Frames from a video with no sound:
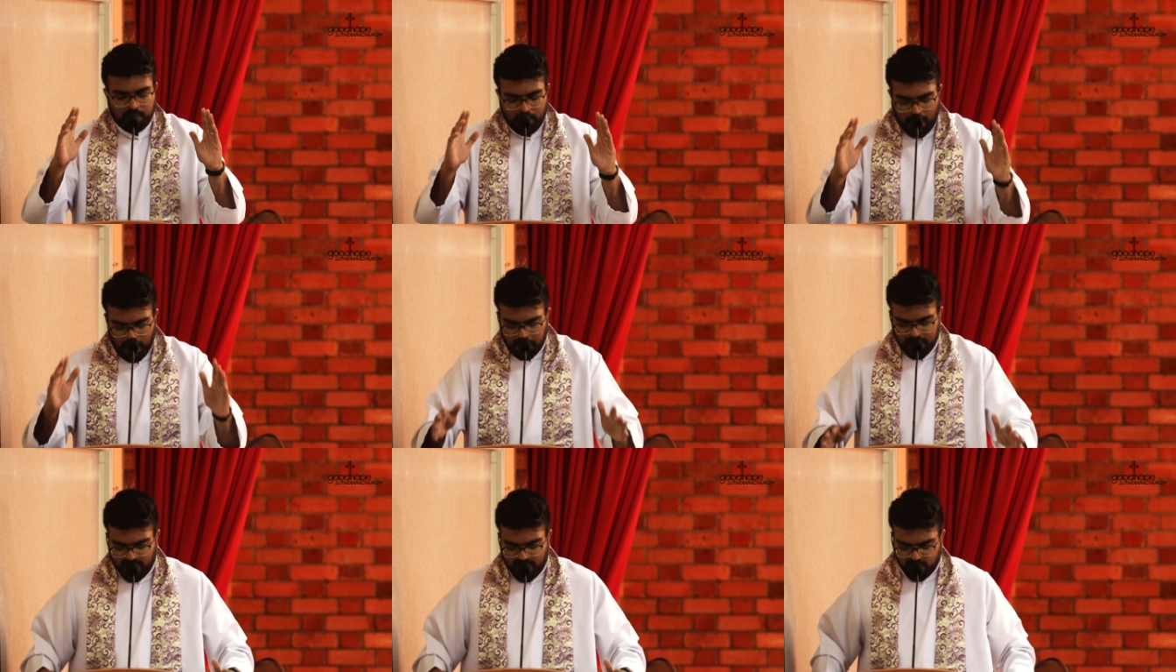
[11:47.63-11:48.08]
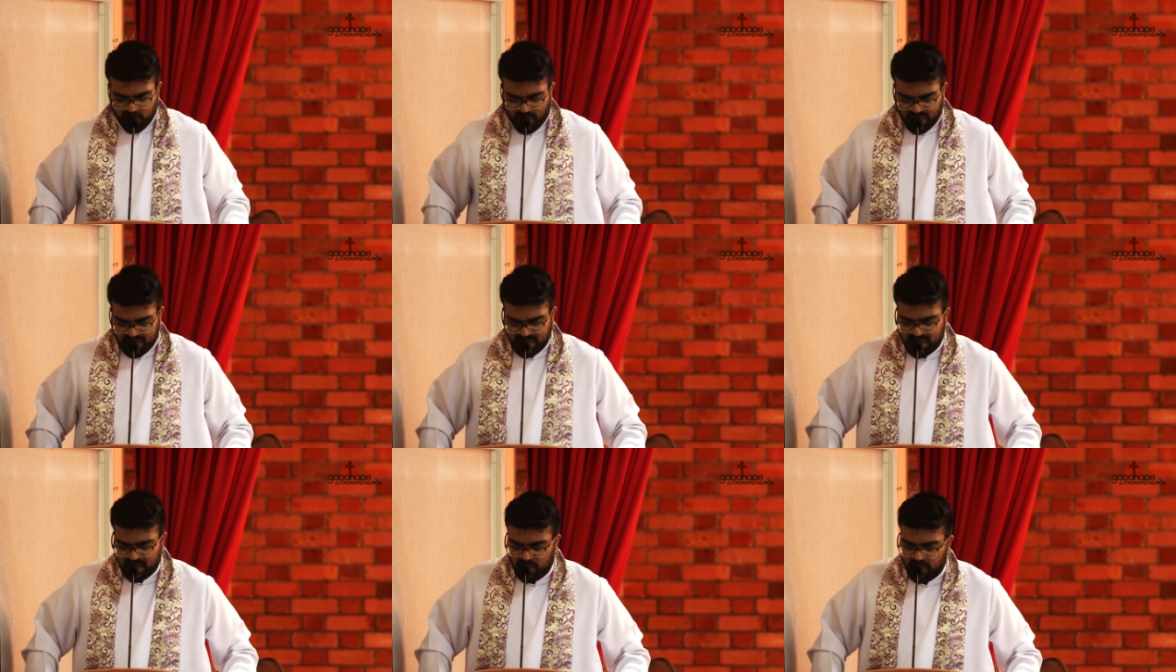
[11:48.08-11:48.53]
my beloved
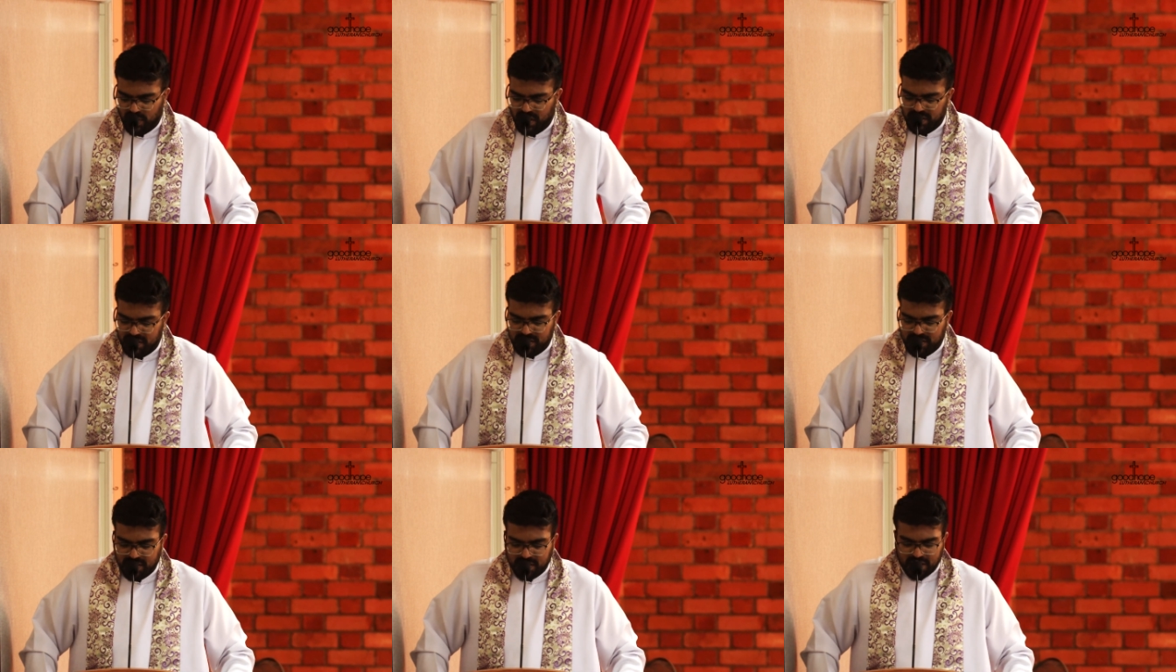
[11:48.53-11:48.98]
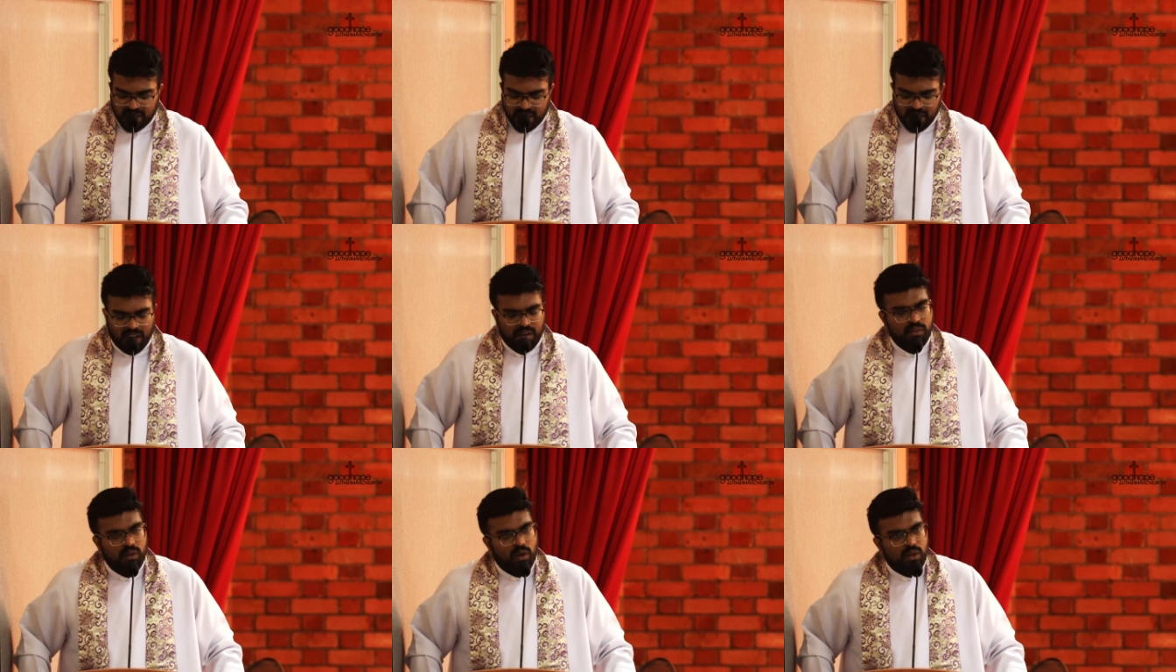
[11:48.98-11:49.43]
ones in Christ,
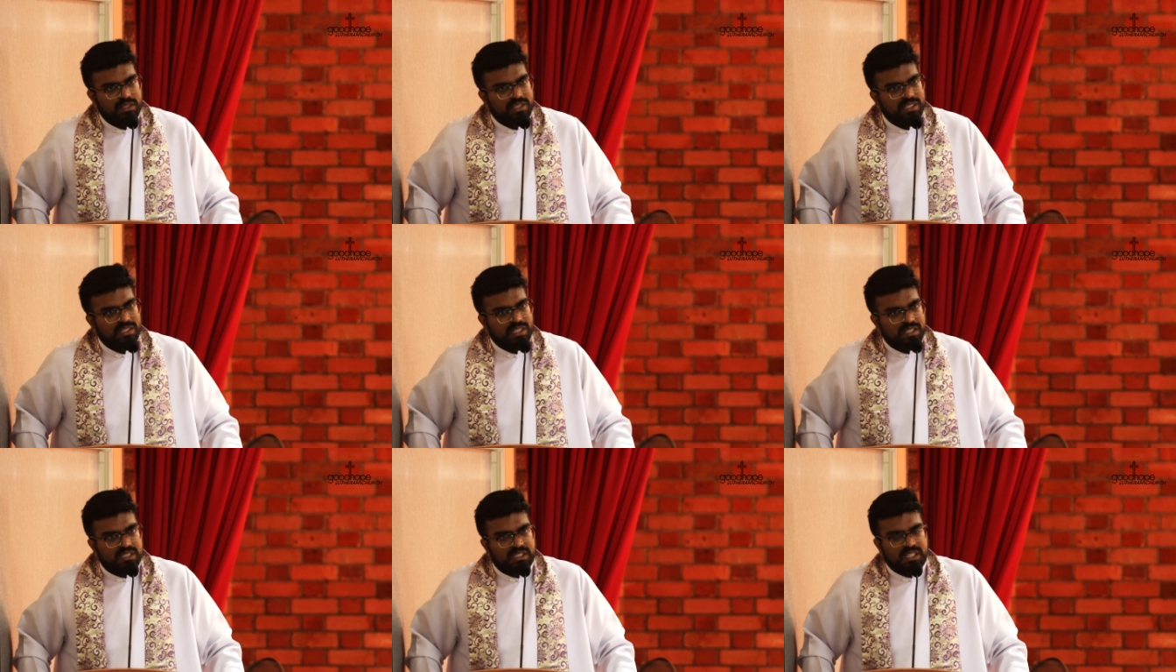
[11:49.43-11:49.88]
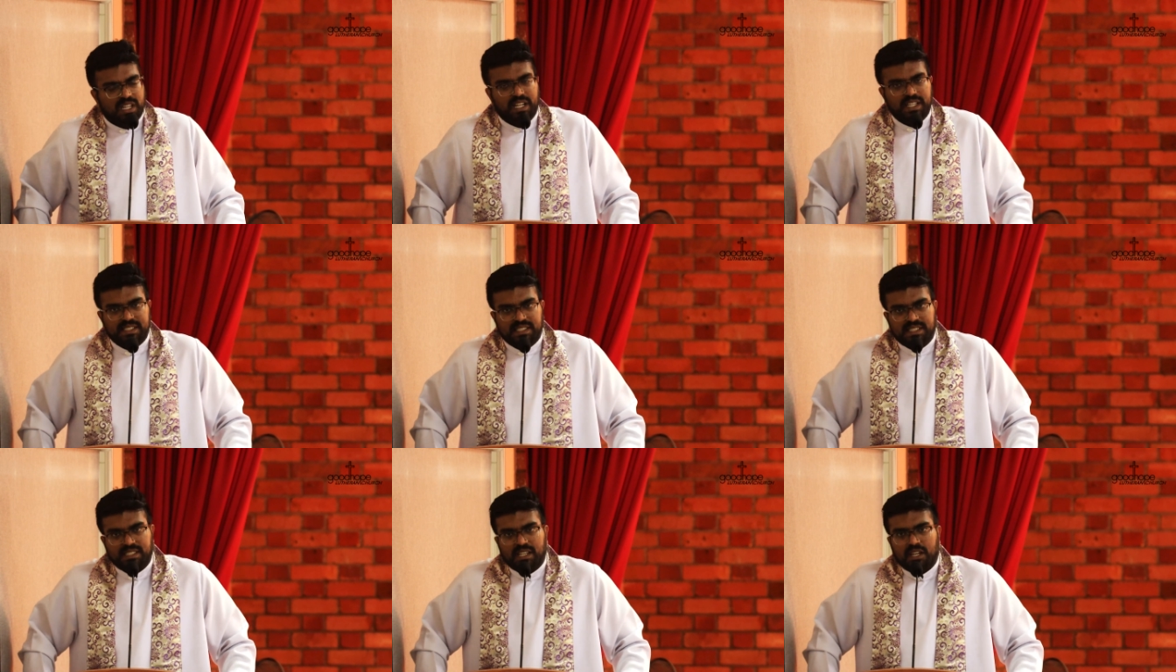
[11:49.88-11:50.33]
in our Lord Jesus
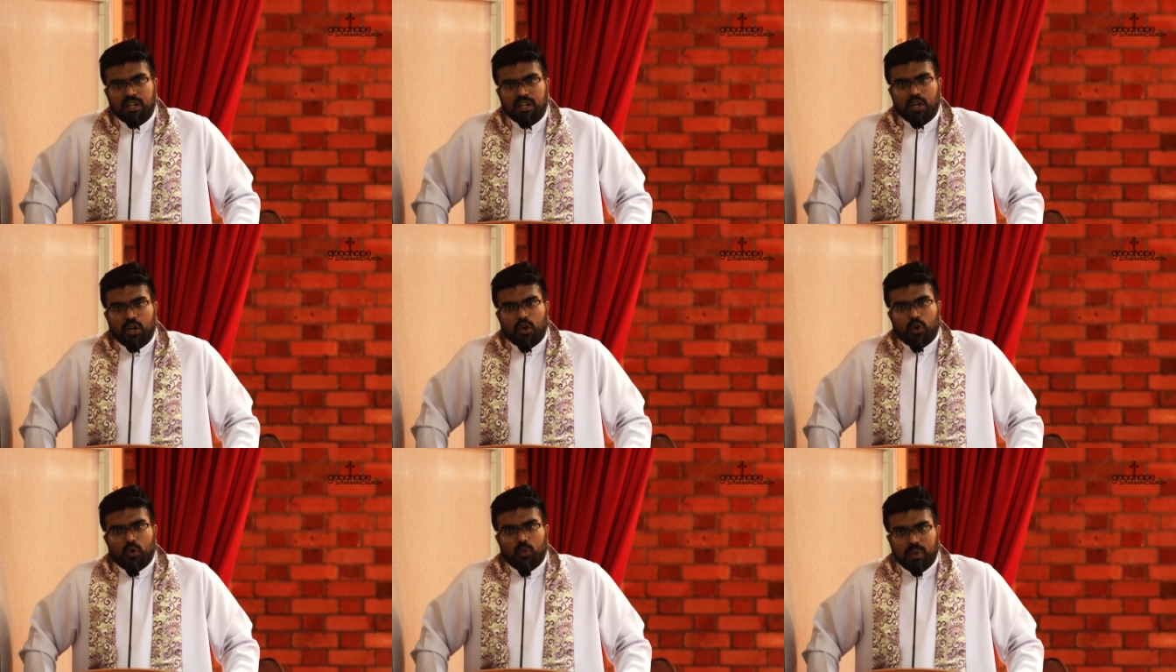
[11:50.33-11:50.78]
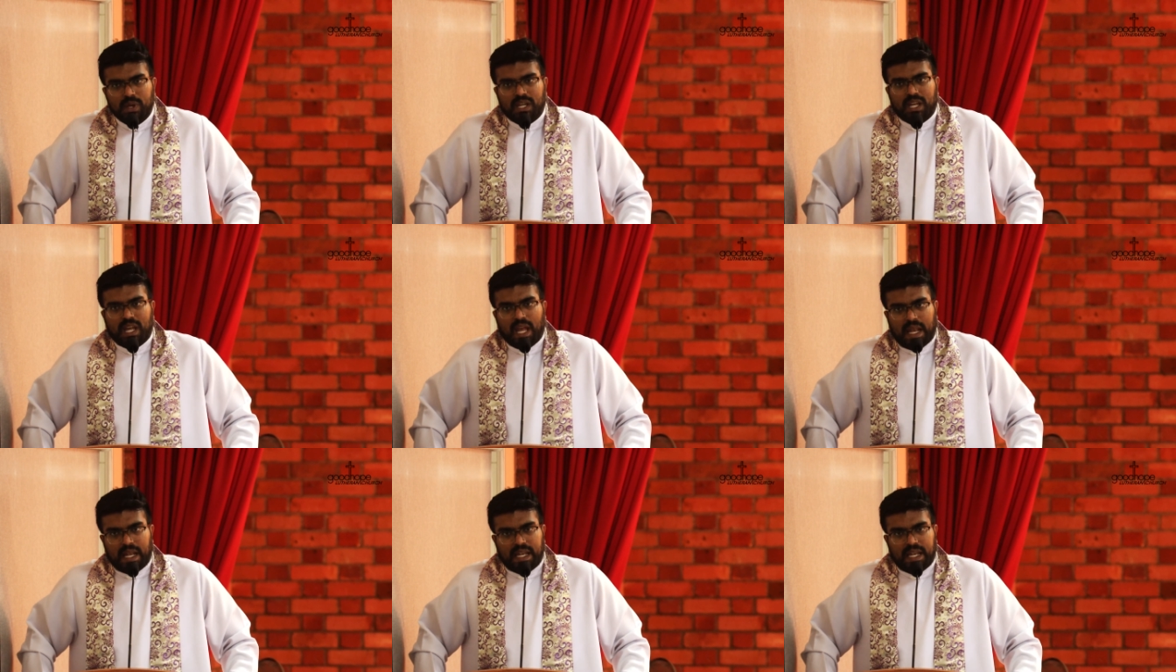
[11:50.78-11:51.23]
Christ, we
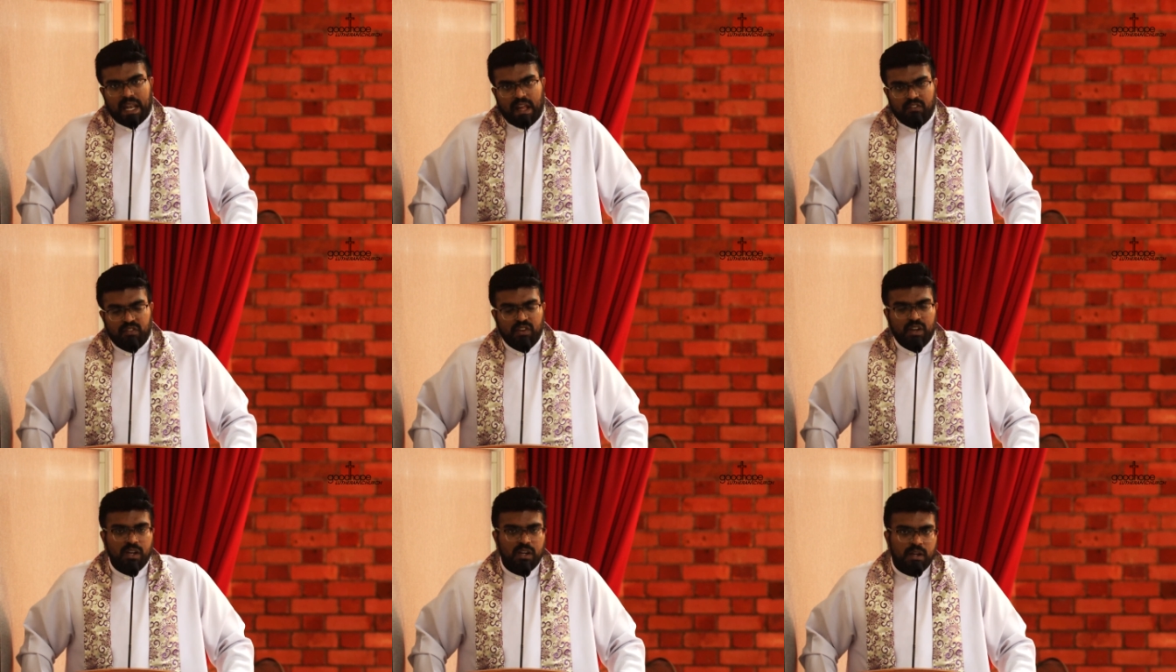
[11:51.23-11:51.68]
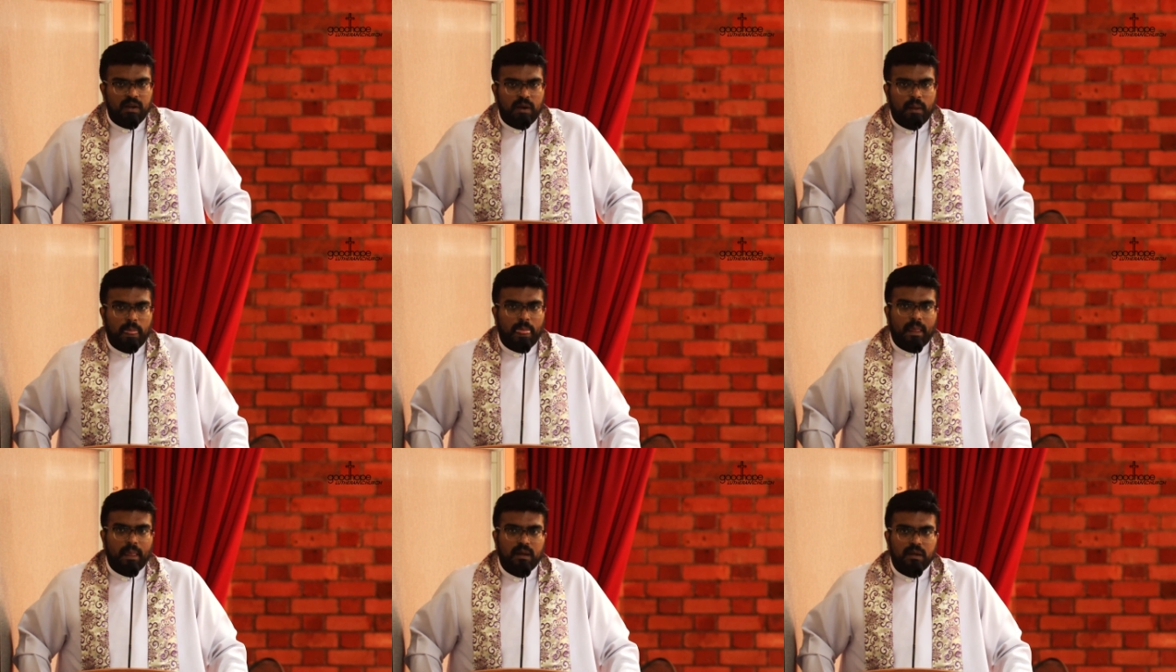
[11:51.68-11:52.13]
can never
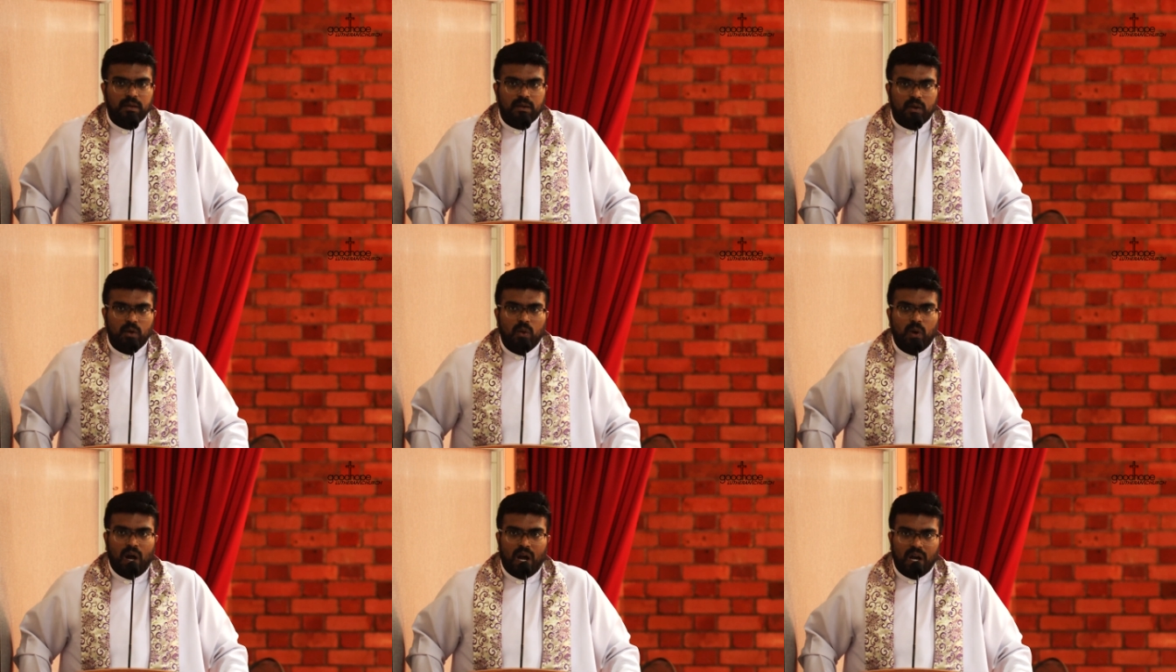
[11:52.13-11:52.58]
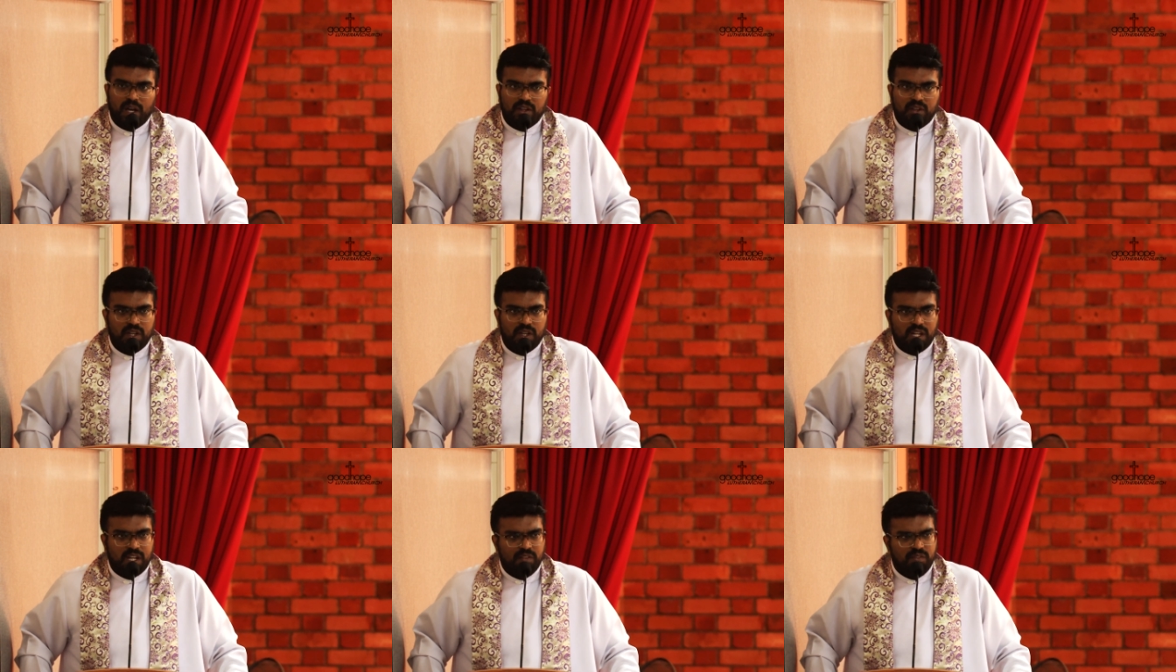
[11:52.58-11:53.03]
go hungry.